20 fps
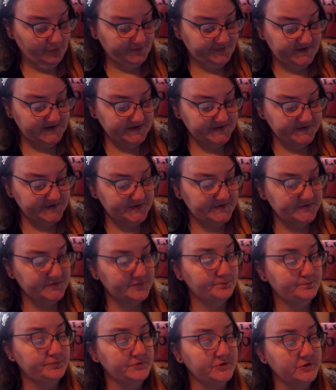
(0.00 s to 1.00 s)
this is
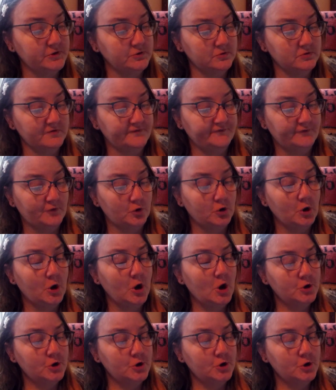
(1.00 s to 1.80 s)
beautiful.